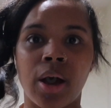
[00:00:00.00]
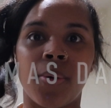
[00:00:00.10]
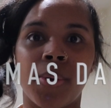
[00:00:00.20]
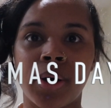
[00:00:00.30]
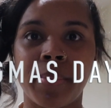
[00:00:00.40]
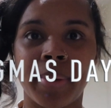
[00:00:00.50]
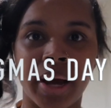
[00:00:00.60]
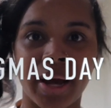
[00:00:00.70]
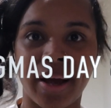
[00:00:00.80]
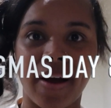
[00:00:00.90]
y'all, welcome
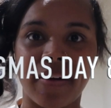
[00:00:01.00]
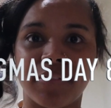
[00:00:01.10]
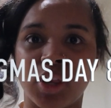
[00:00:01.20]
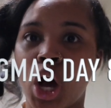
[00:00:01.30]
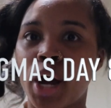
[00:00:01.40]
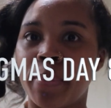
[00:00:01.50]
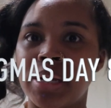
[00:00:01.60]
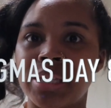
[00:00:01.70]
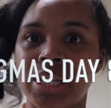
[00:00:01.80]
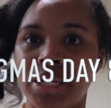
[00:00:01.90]
back.
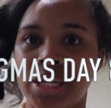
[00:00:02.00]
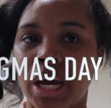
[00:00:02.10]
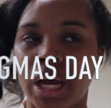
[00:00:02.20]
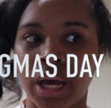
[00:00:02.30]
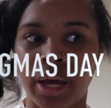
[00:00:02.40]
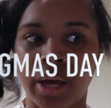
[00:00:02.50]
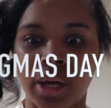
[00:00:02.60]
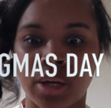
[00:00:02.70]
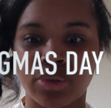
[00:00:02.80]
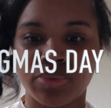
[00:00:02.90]
Vlogmas
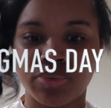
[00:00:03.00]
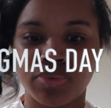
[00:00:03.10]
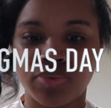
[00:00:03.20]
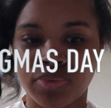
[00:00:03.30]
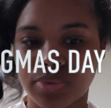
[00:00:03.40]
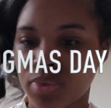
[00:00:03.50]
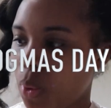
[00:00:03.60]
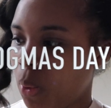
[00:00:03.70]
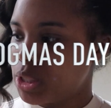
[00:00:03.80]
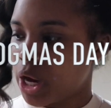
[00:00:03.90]
day.
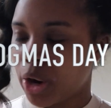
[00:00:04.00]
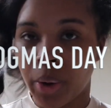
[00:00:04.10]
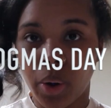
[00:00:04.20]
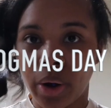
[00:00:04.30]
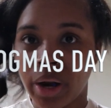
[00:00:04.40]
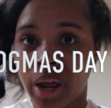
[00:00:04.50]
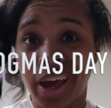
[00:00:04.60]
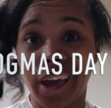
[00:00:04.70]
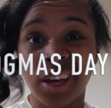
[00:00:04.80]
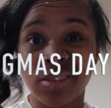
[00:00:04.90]
What day are we on?
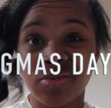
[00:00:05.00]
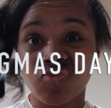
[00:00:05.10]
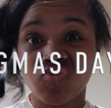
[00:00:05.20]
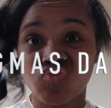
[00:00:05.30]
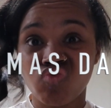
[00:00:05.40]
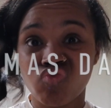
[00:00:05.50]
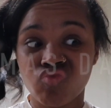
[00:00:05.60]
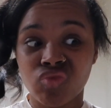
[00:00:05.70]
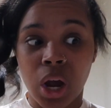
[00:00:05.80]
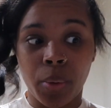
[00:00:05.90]
Eight?
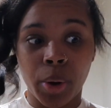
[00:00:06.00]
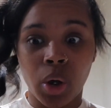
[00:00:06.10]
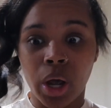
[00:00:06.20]
Are we on